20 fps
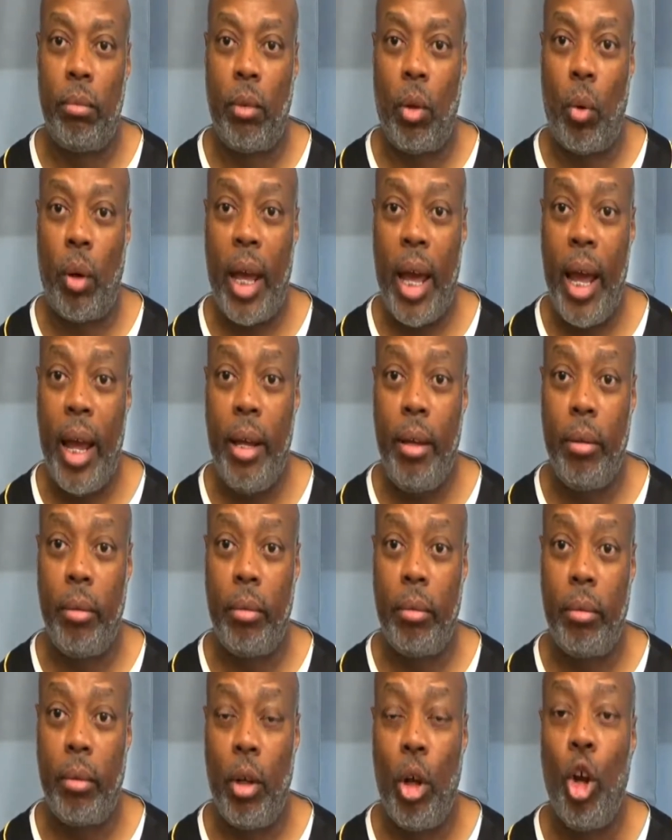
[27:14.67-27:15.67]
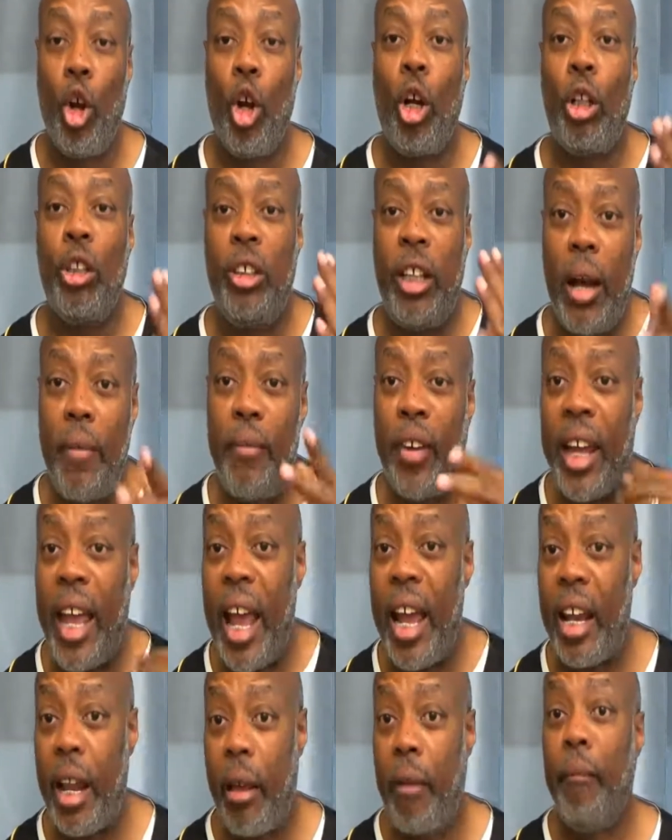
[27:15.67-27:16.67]
Okay?
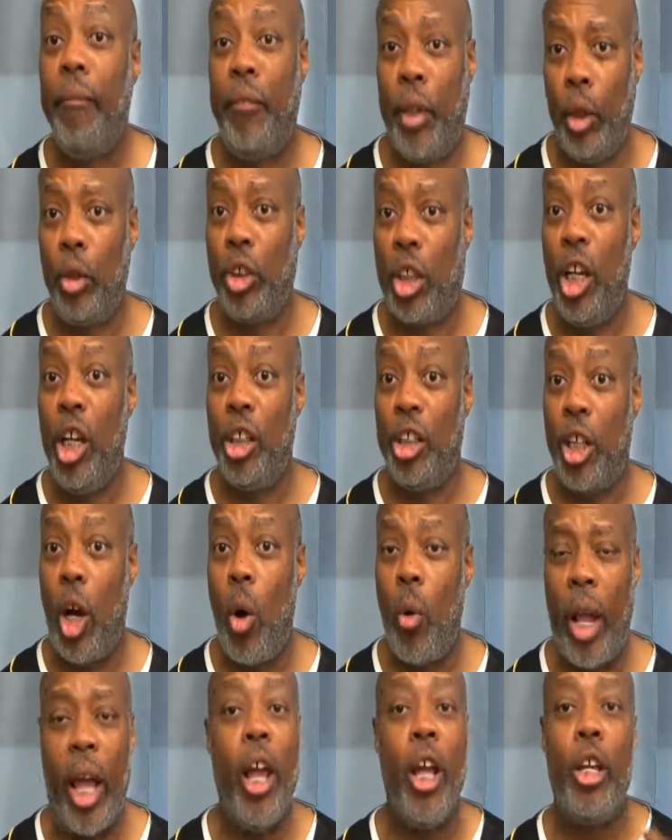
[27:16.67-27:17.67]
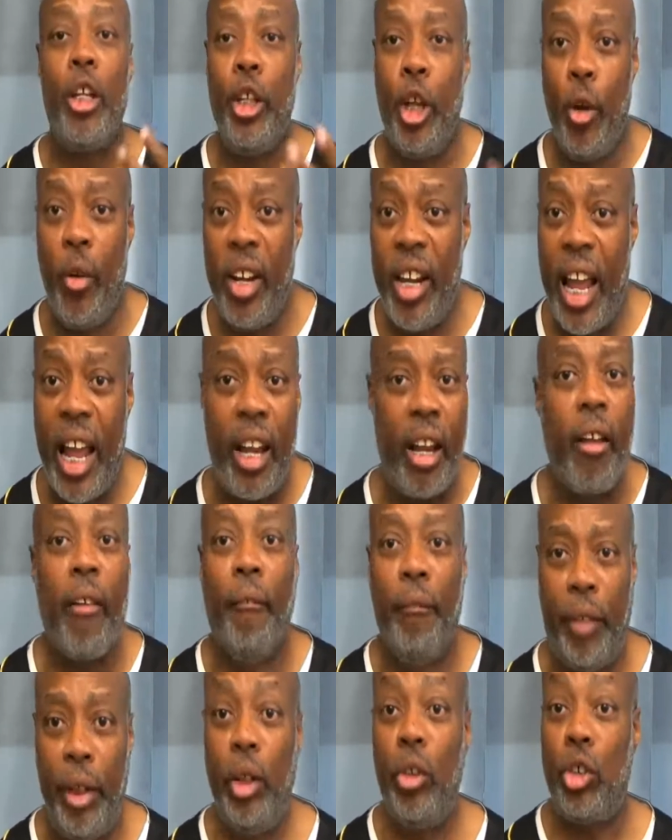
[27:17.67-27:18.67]
Defecating feels good, don't it? Urinating
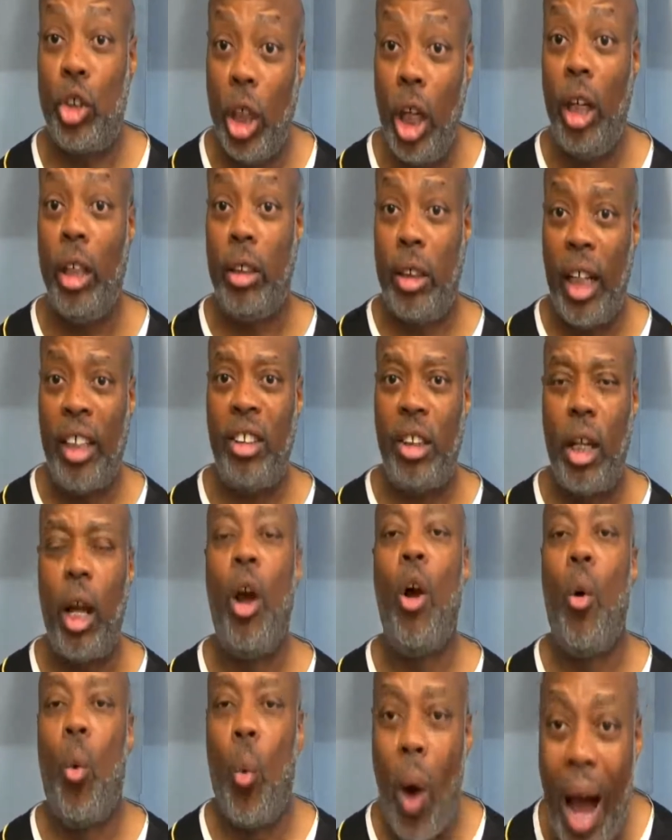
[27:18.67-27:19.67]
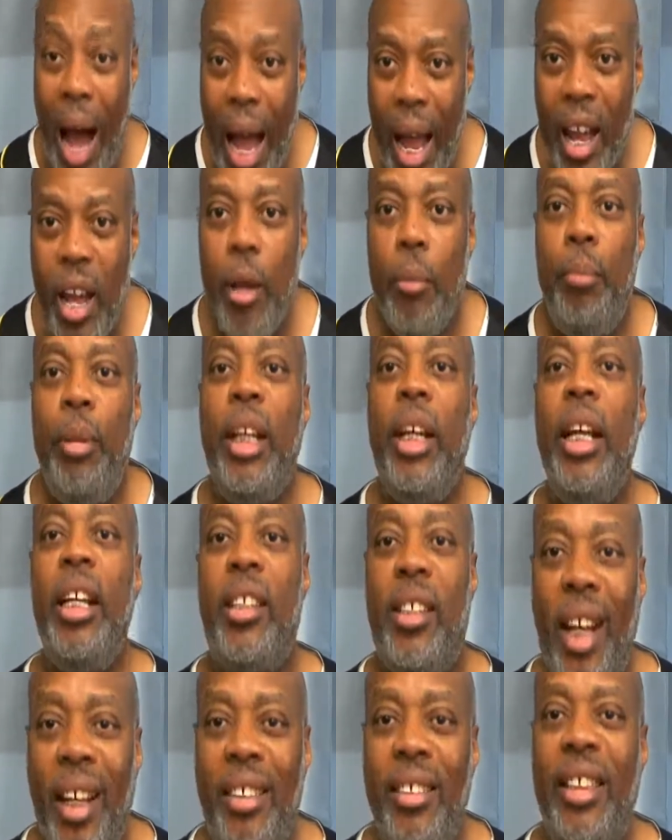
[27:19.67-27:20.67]
feels good, doesn't it? Why? But he
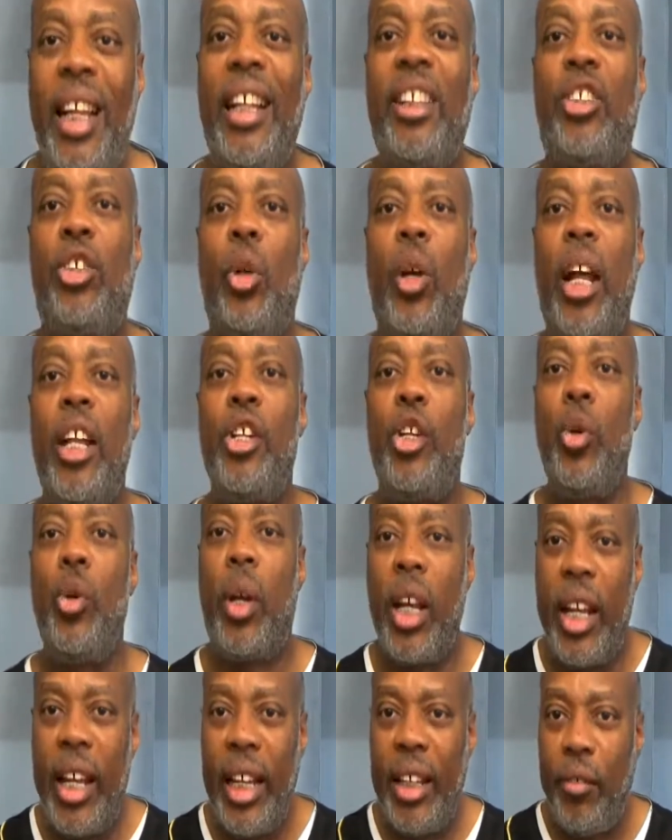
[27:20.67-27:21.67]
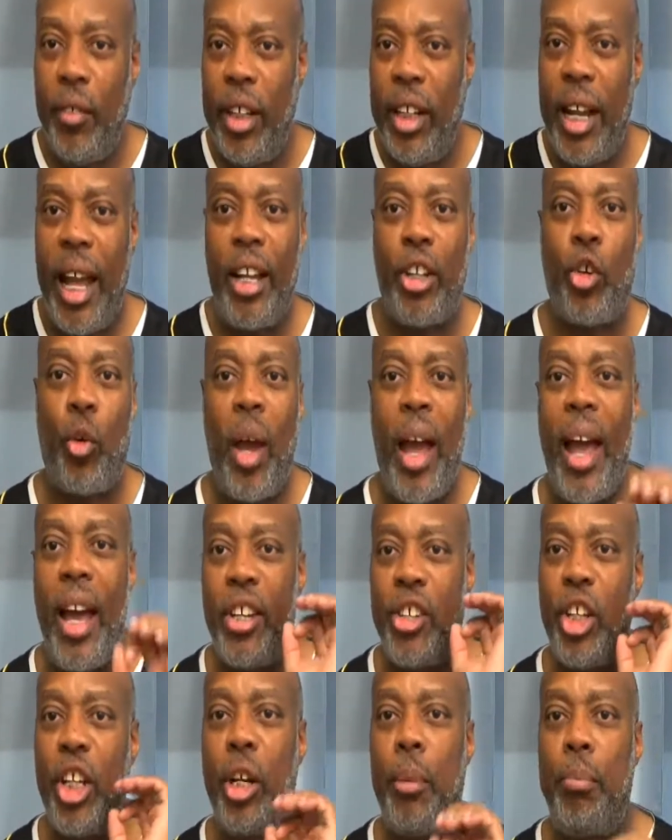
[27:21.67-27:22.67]
does that so that you can get rid of that
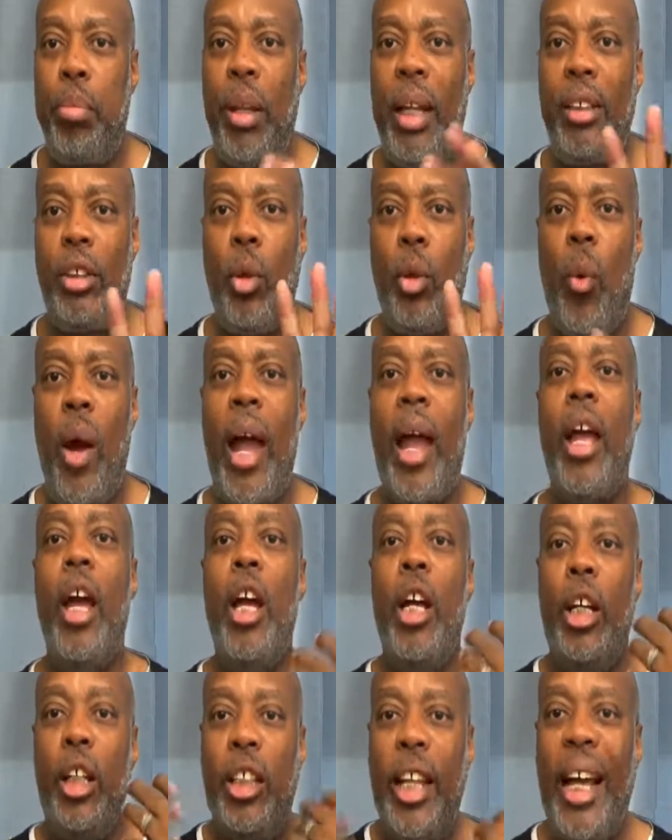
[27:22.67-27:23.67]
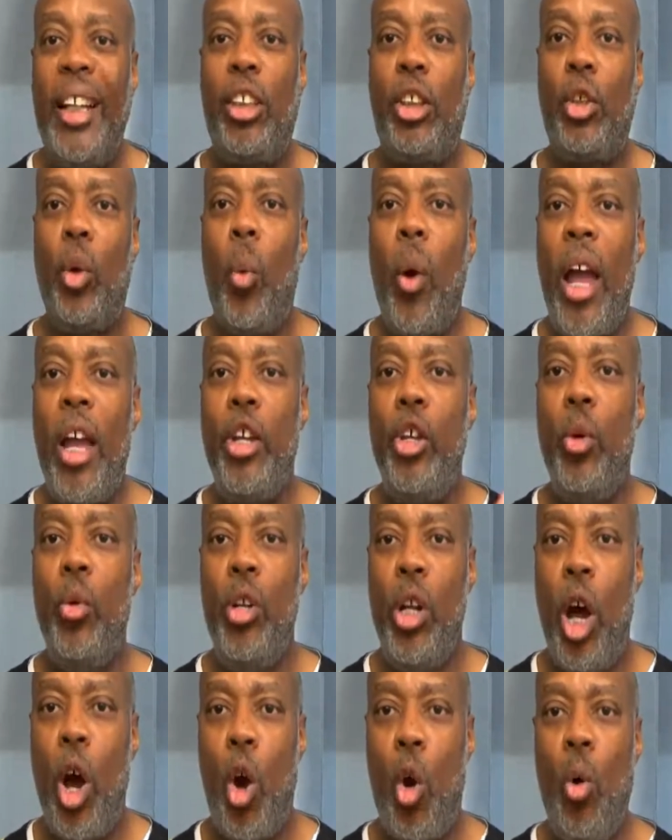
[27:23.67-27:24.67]
trash in a pleasant way. That's the way you
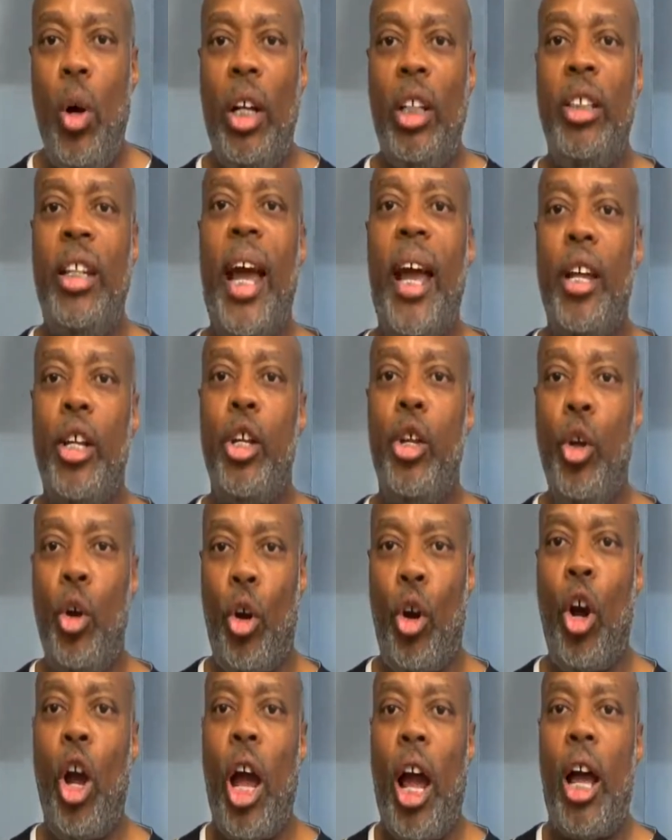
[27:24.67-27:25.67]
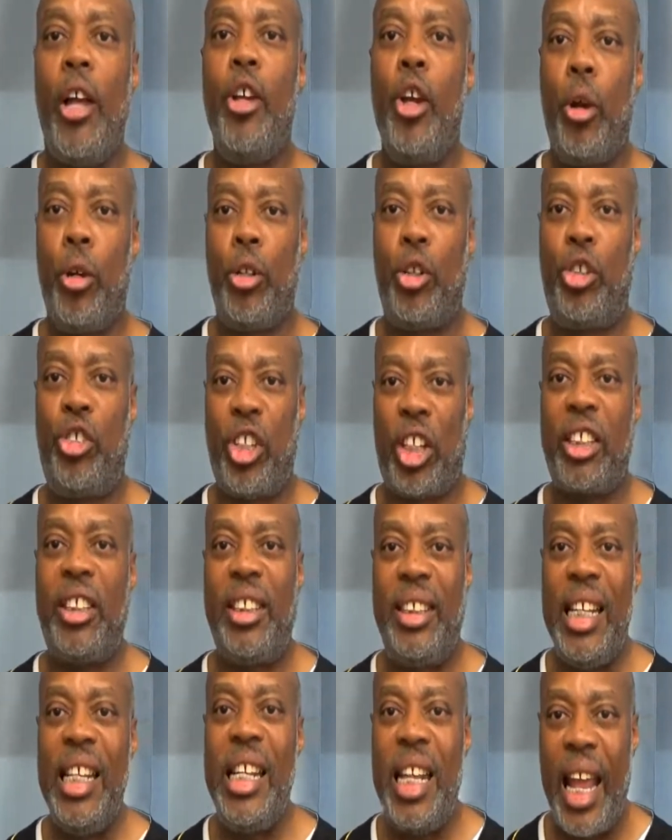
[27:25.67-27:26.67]
know that you're
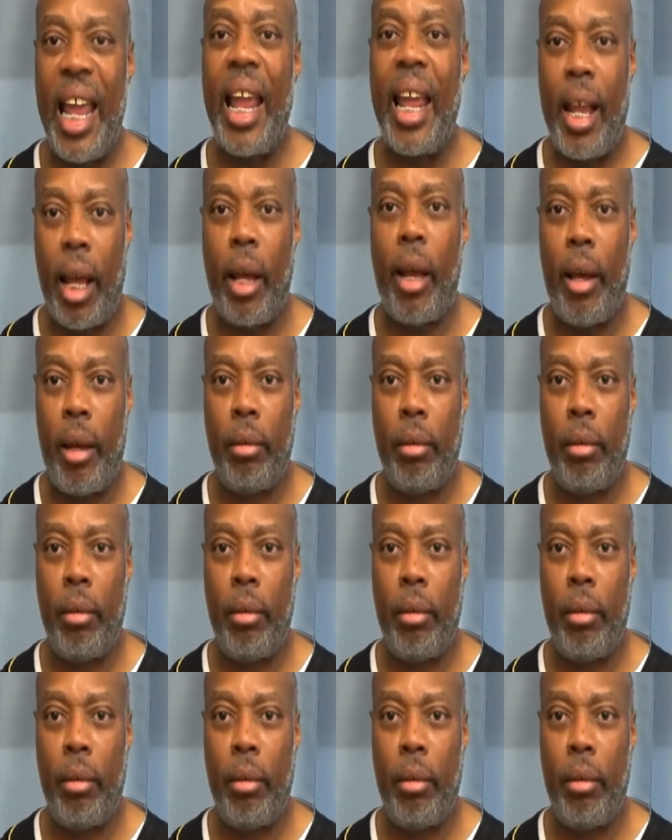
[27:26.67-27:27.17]
succeeding